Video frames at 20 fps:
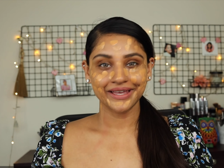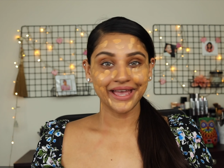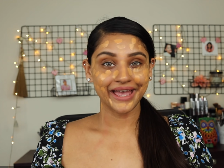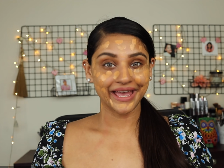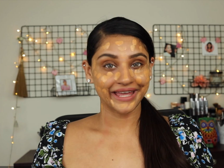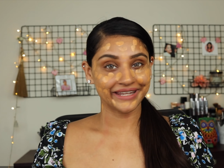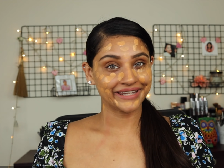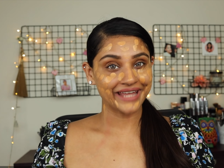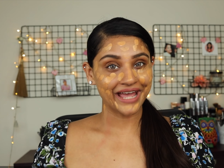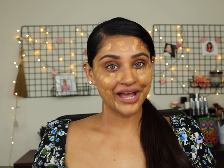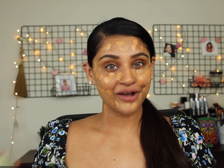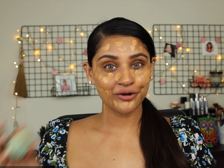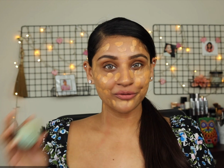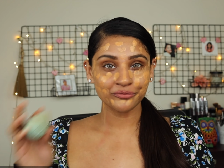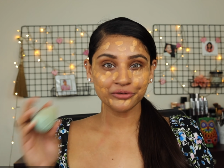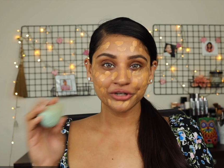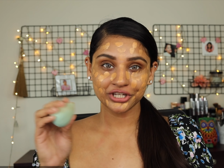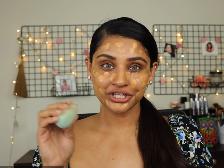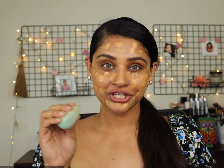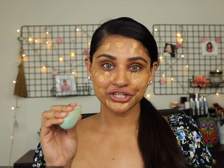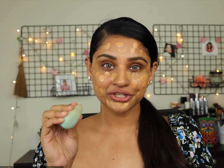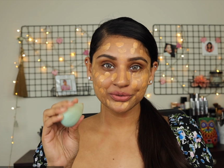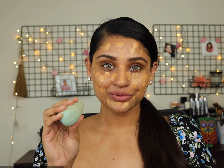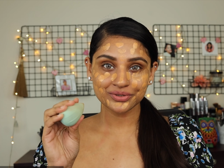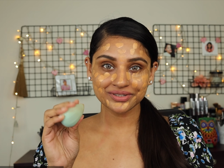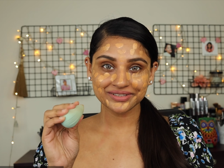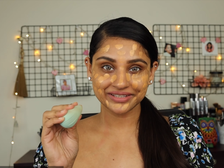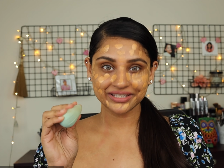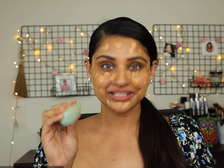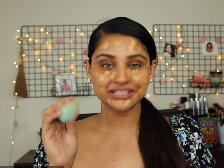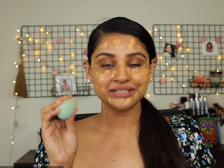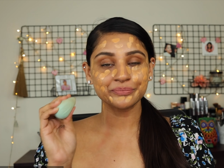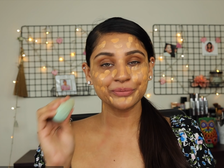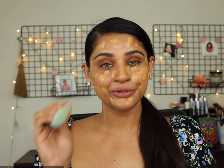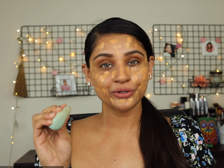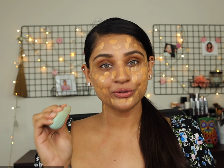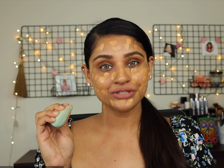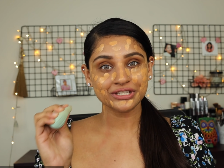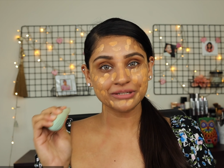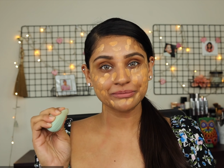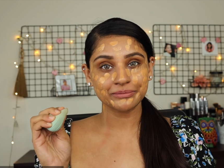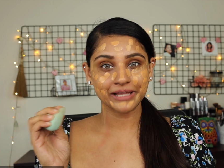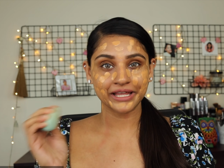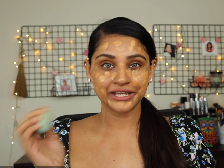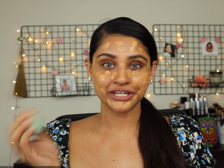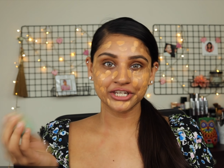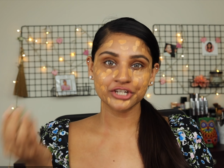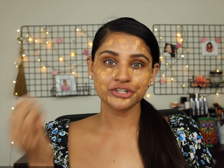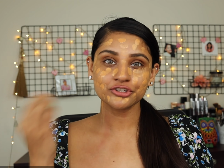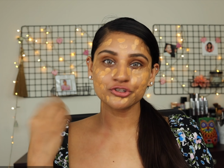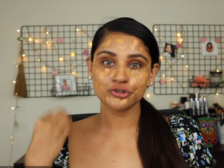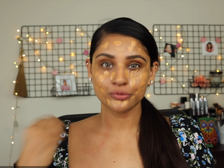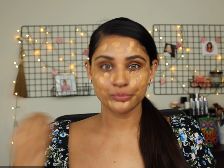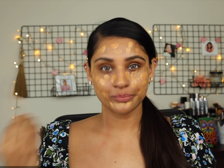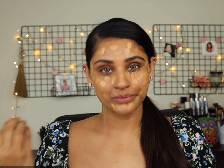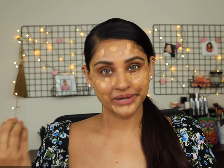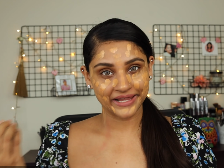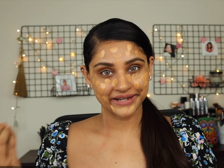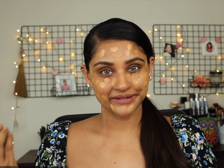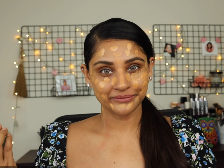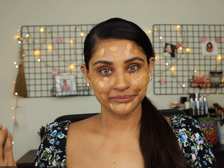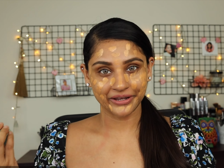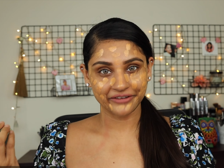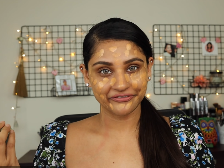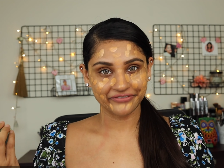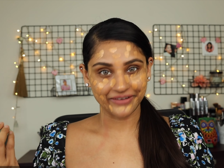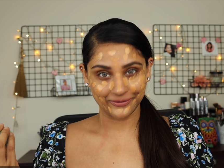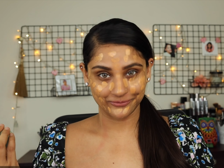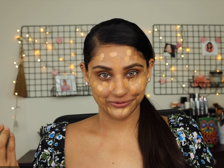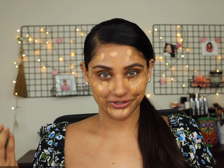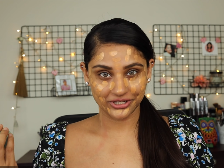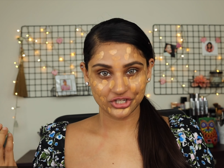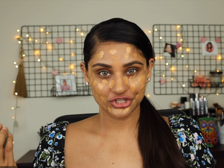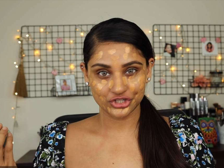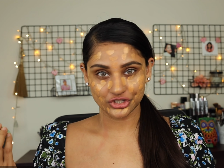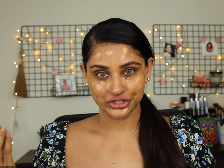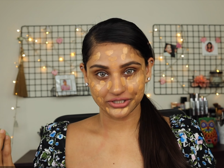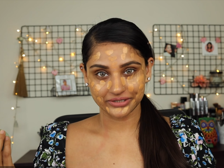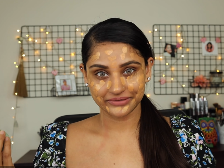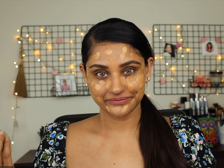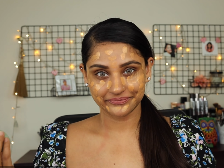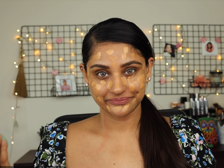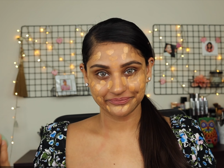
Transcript: And now I'm going to use this beauty blender to blend my foundation.